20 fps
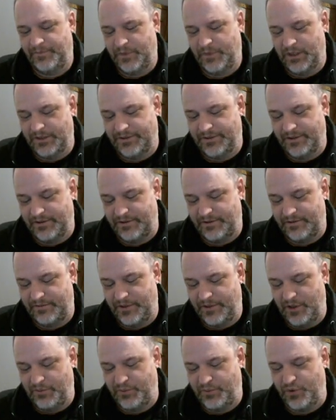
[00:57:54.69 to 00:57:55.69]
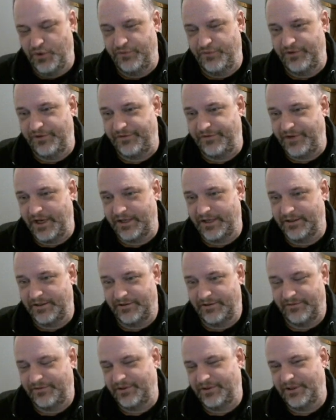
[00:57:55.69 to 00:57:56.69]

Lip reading: Because it's proved effective.